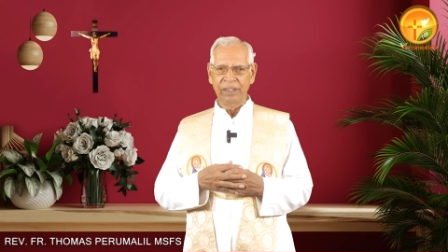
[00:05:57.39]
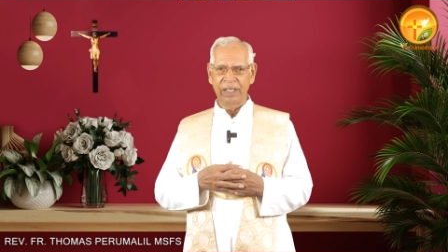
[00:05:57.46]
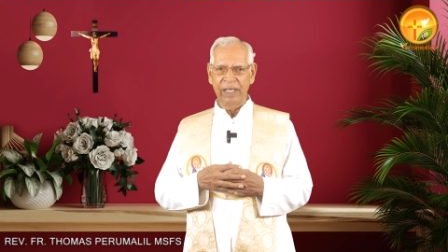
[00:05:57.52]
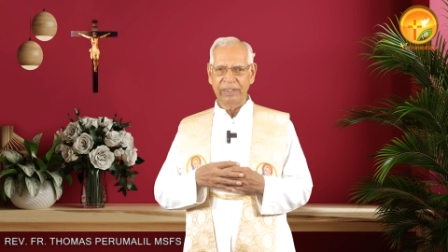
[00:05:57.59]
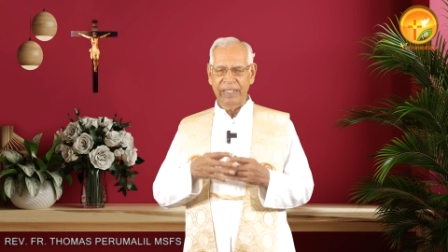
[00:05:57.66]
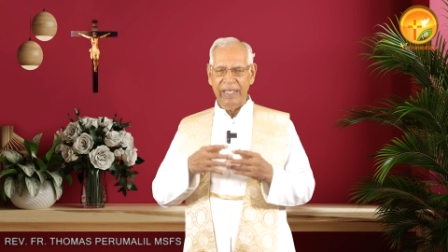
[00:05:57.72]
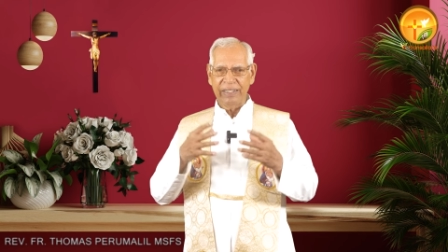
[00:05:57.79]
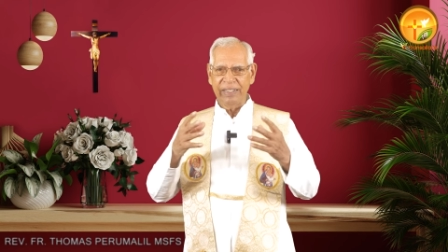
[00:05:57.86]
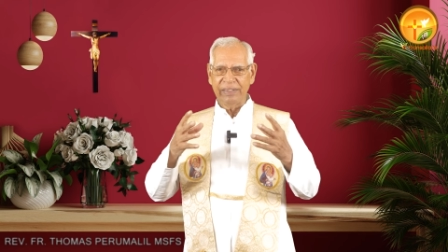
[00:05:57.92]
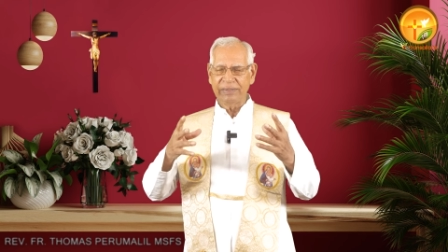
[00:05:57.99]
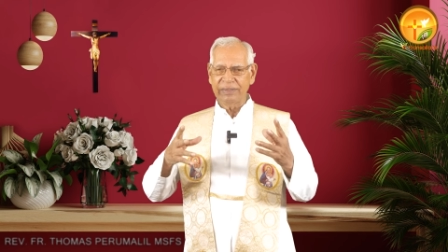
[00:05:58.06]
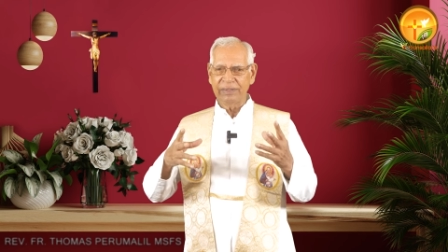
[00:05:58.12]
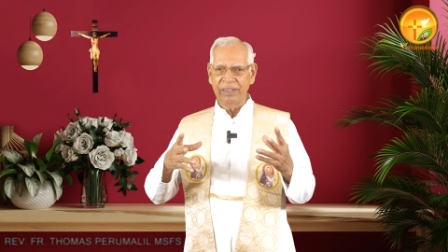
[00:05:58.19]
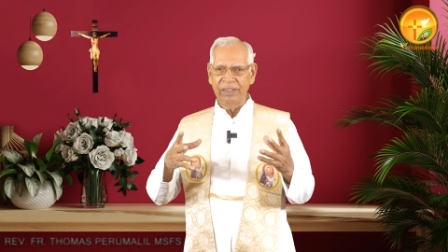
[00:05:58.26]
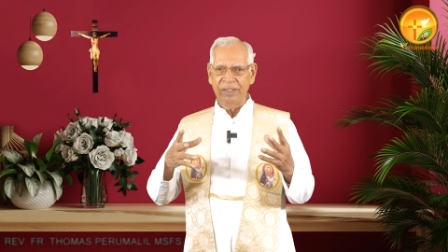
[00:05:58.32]
And that
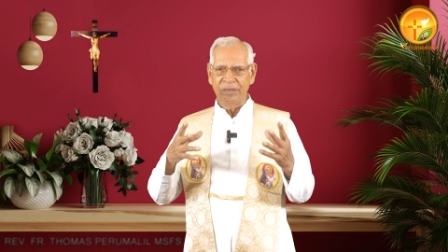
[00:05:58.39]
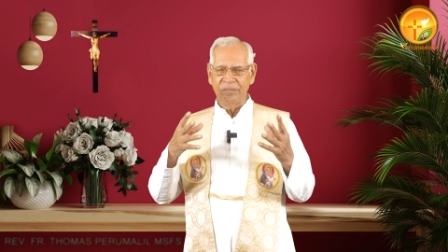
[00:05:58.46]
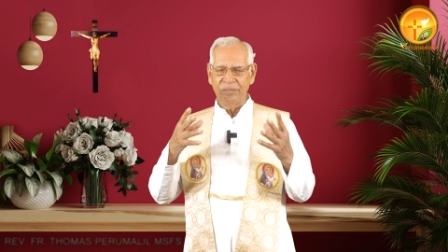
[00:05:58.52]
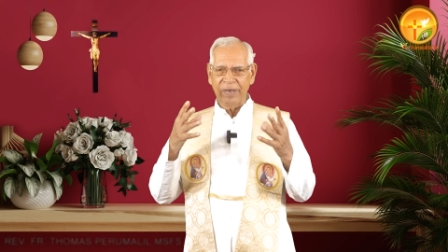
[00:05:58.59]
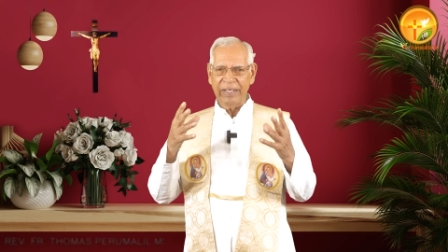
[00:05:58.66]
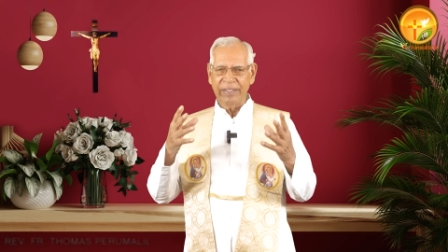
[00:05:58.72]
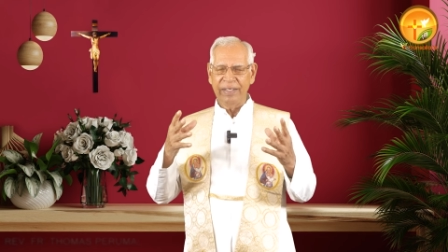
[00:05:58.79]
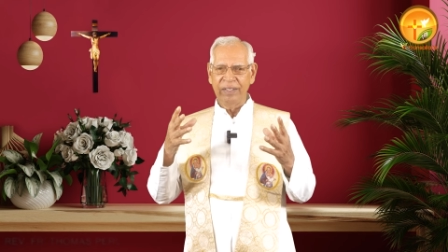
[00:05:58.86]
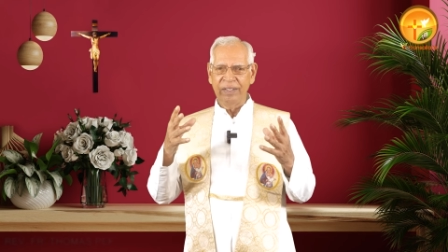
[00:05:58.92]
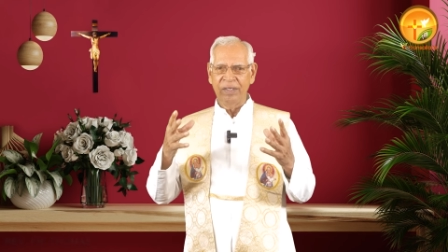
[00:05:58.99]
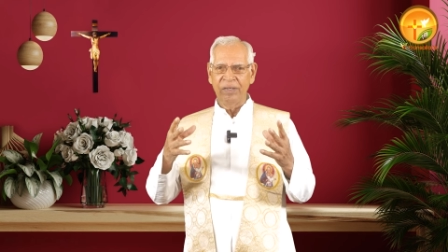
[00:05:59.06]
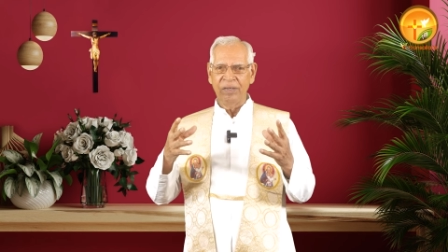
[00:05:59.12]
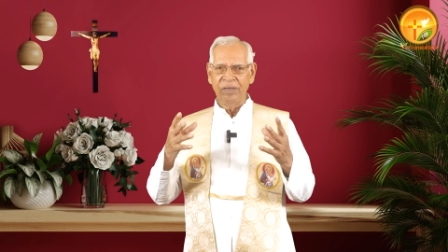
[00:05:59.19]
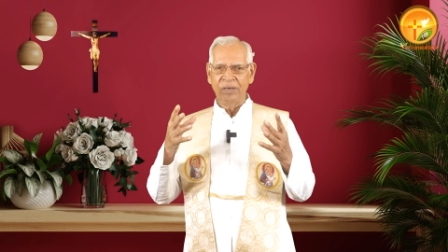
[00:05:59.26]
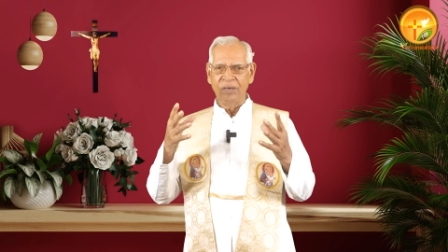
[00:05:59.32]
is finding
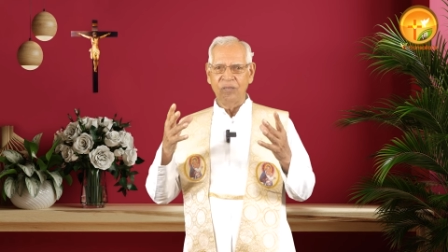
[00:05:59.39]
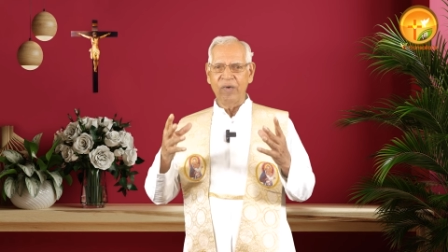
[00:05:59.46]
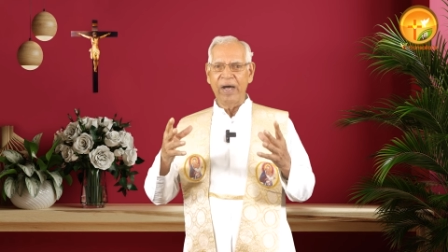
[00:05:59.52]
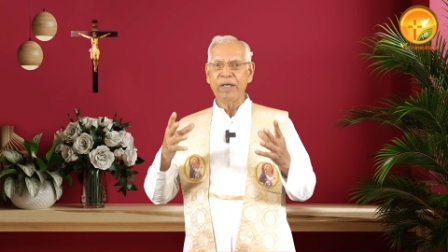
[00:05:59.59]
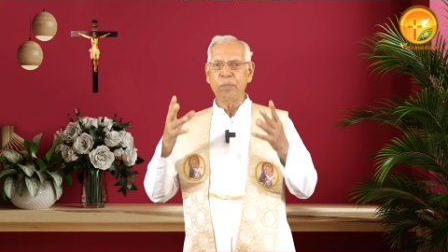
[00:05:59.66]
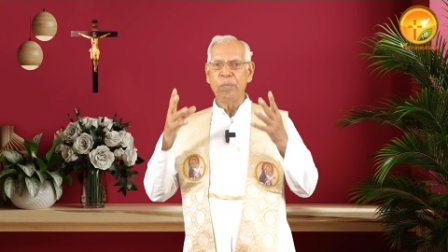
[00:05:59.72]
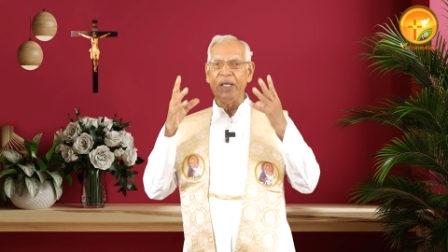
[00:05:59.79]
what